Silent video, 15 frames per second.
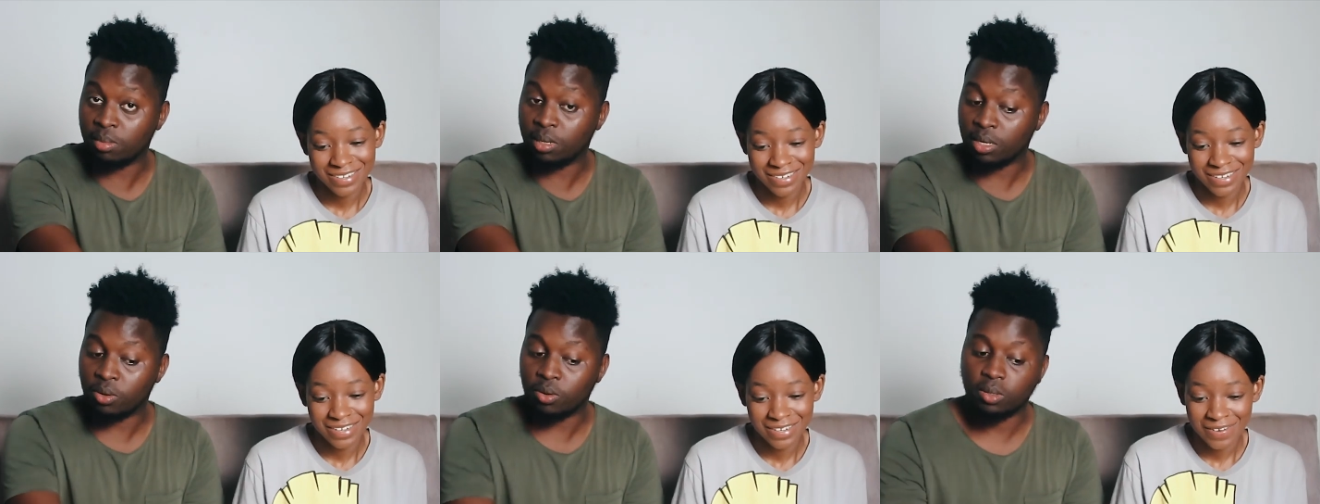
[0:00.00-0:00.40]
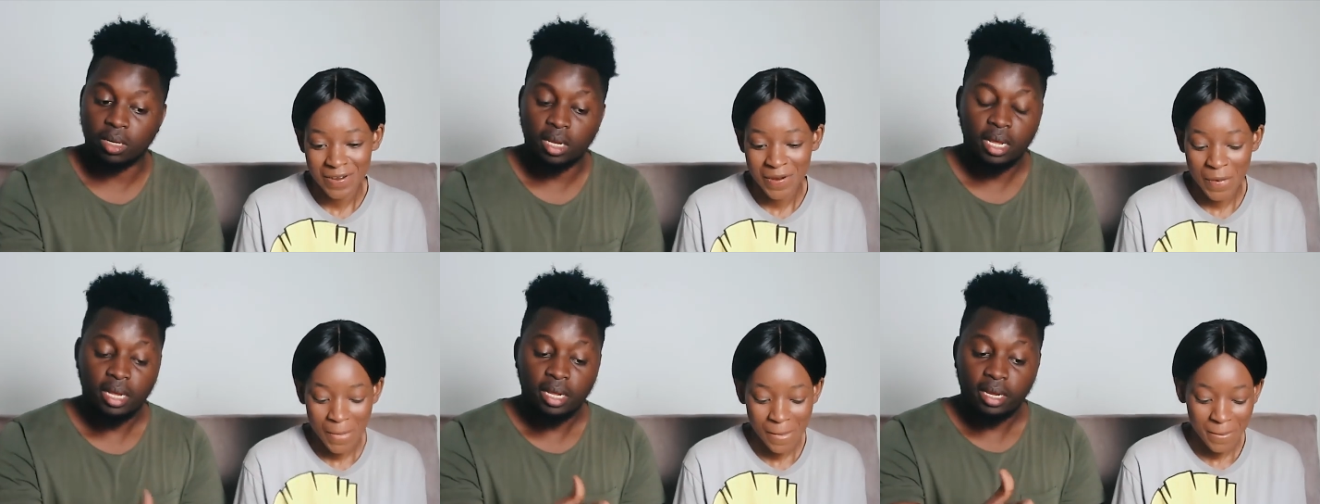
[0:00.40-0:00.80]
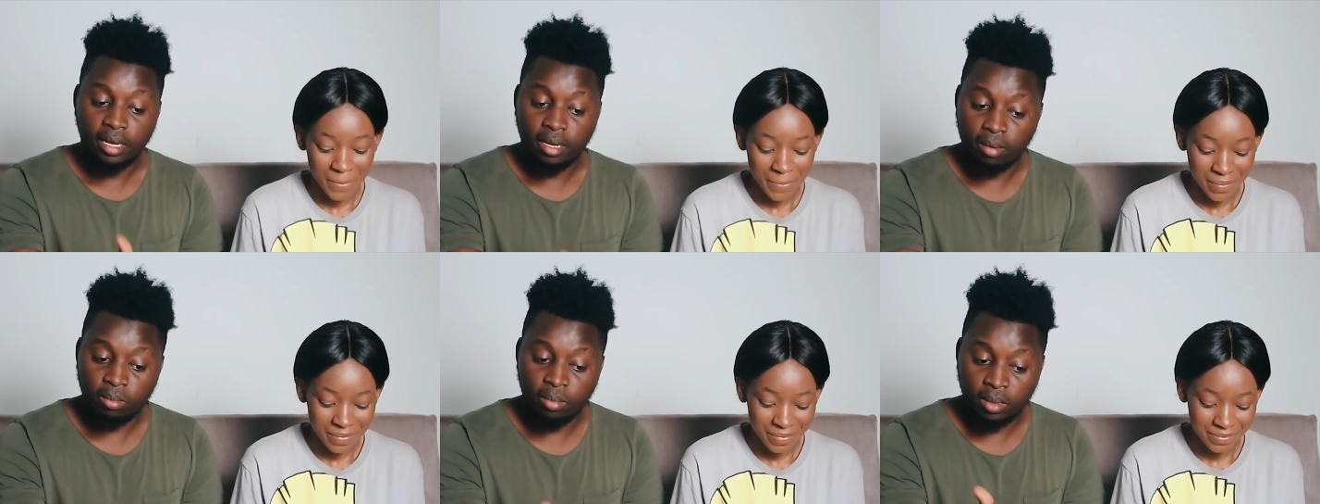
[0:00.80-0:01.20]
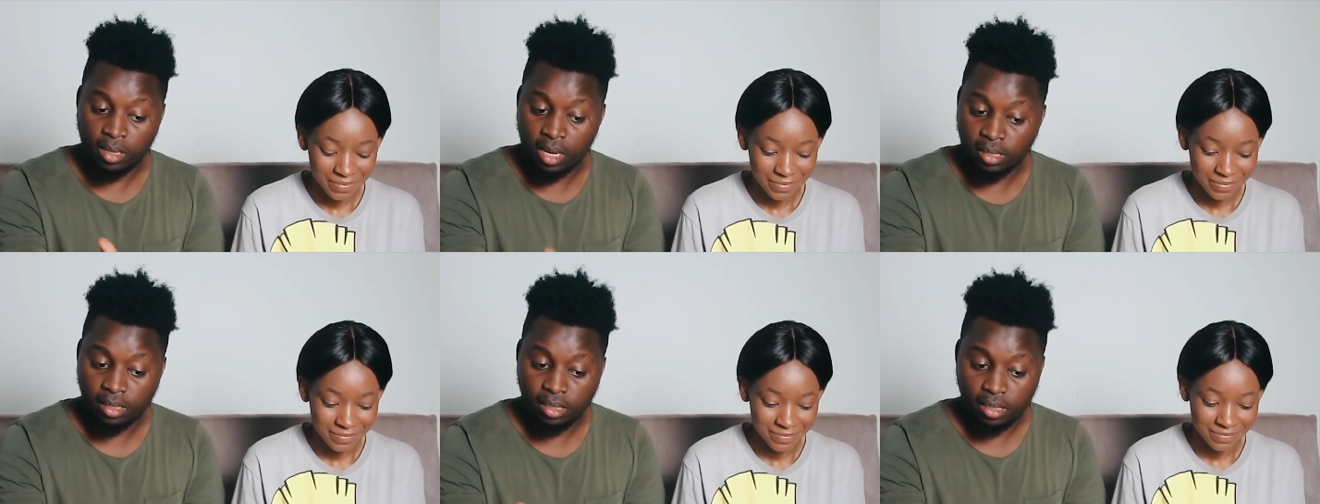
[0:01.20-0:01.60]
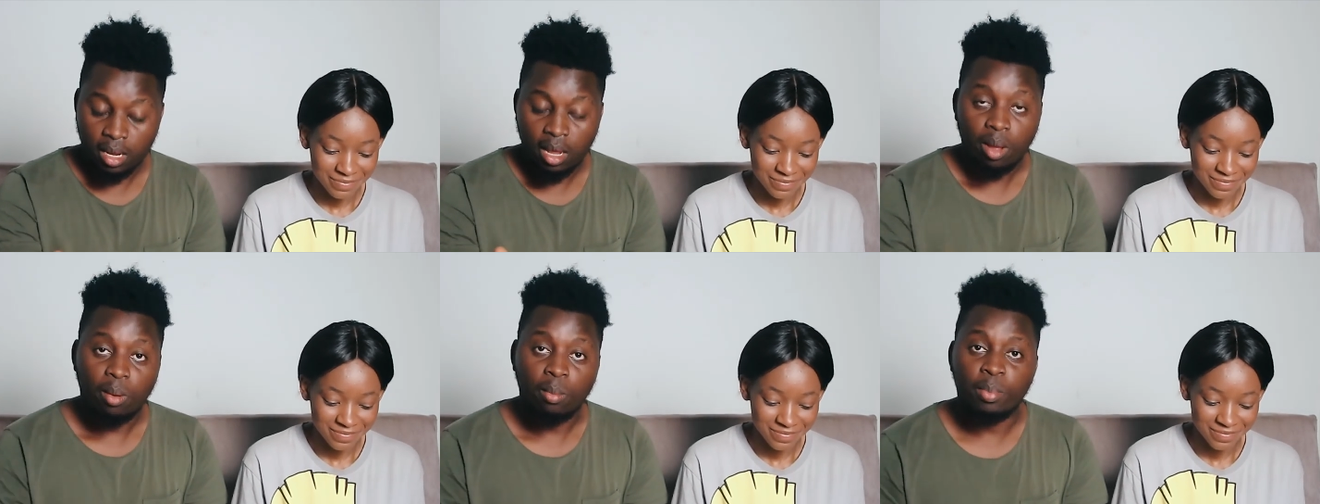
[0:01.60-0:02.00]
Speaker 1: him alone. It, it
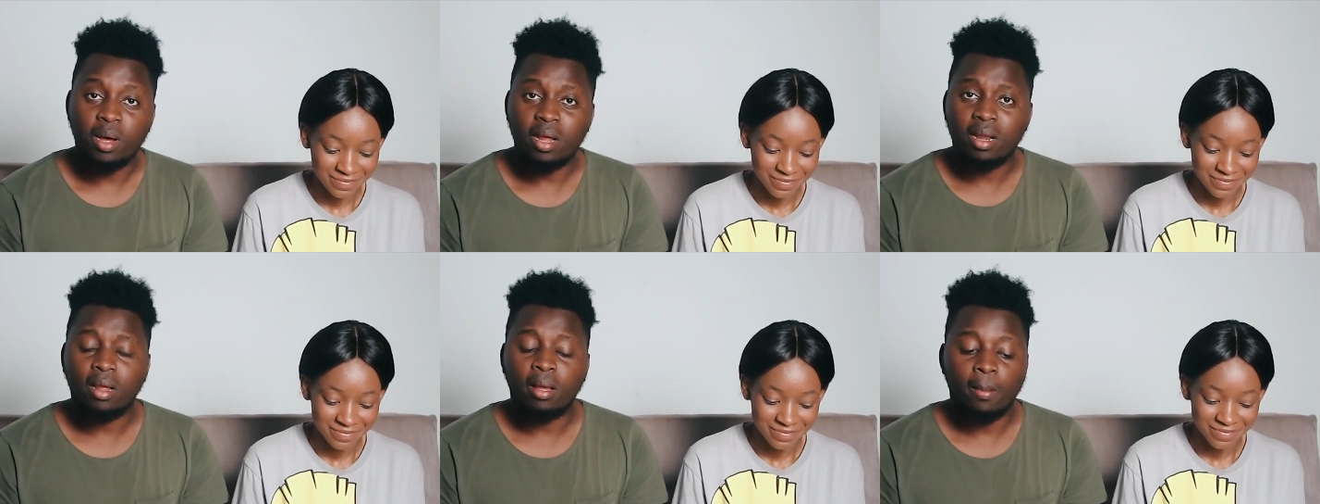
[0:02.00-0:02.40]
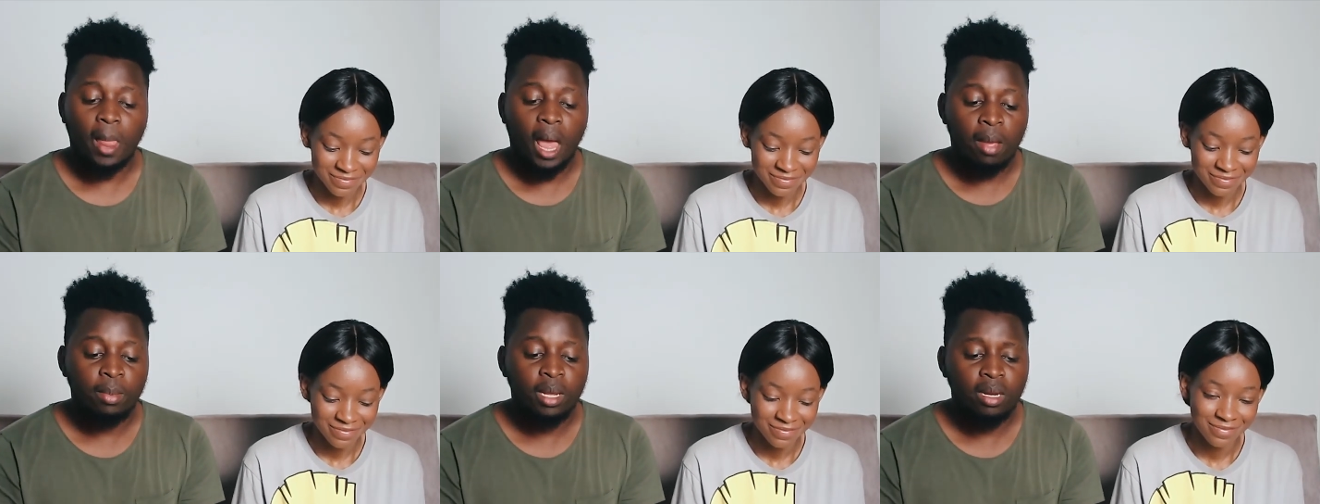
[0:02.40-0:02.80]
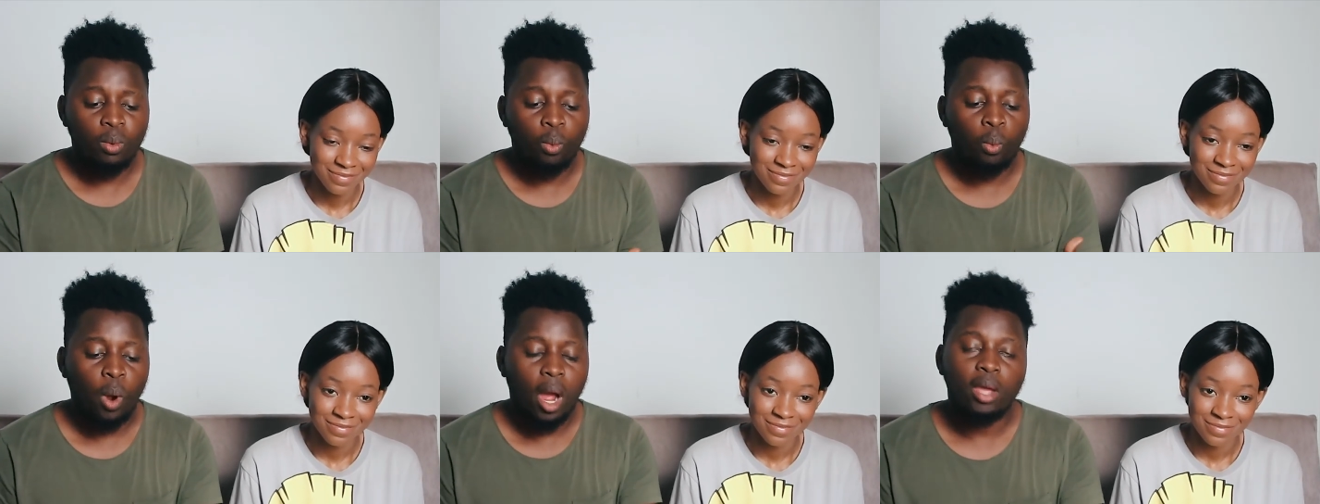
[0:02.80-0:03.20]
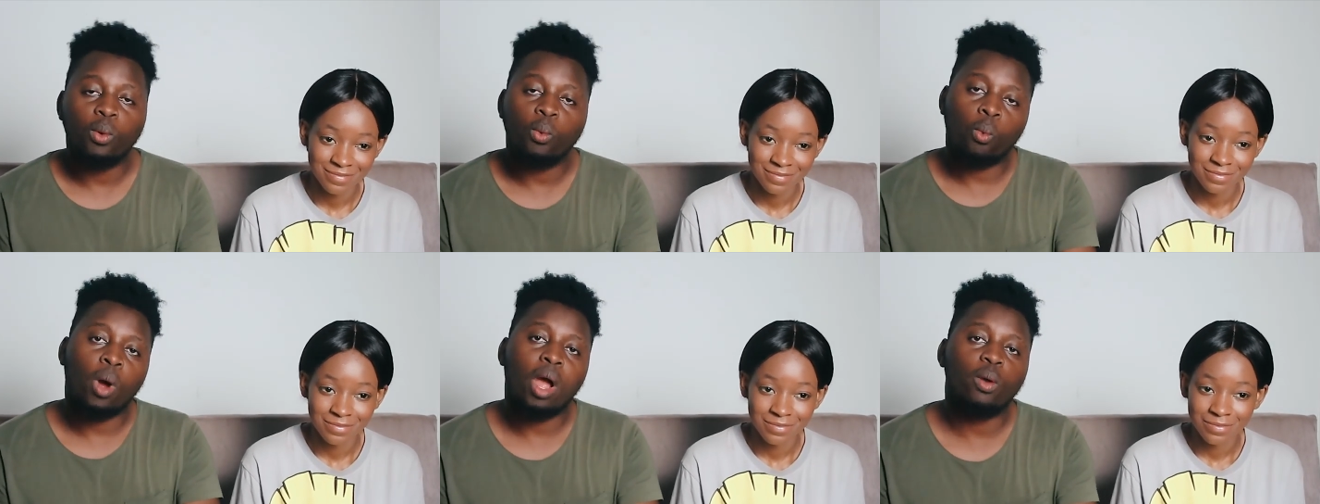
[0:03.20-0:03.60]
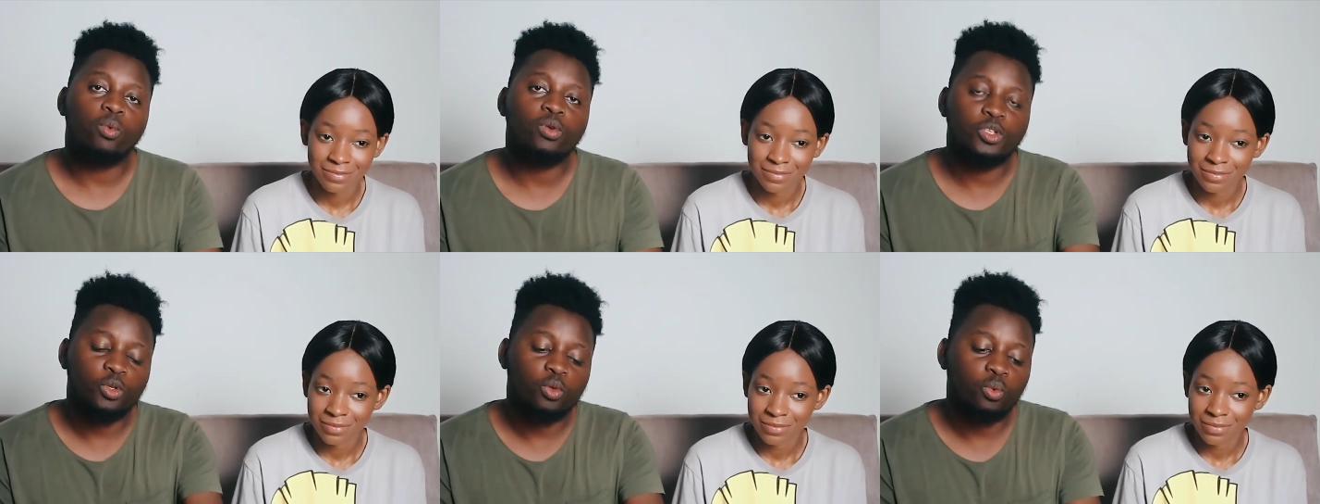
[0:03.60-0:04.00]
doesn't. But I mean, why why
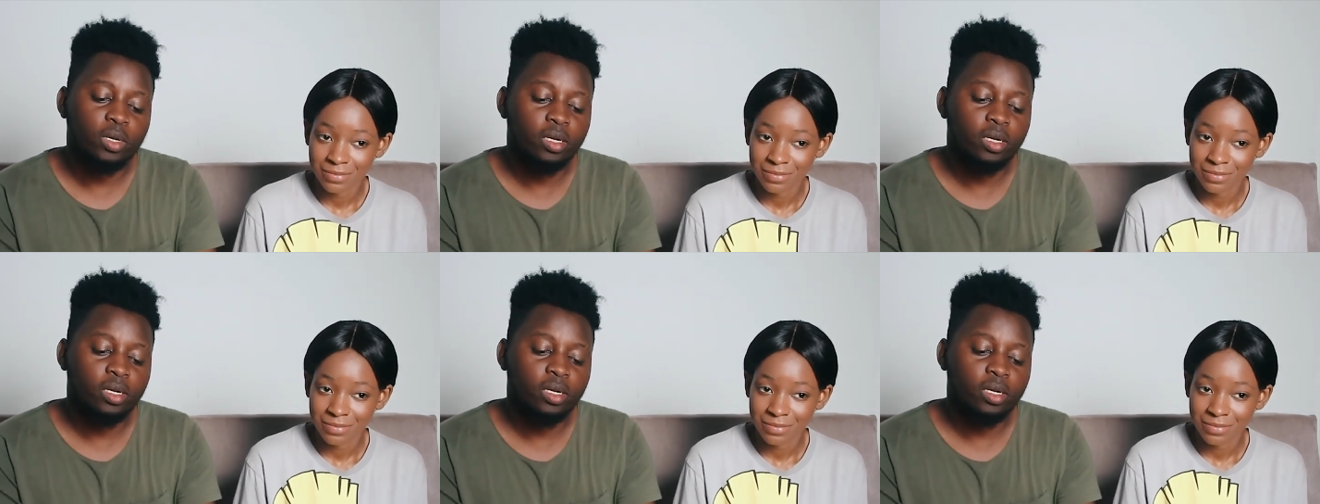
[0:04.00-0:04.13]
would you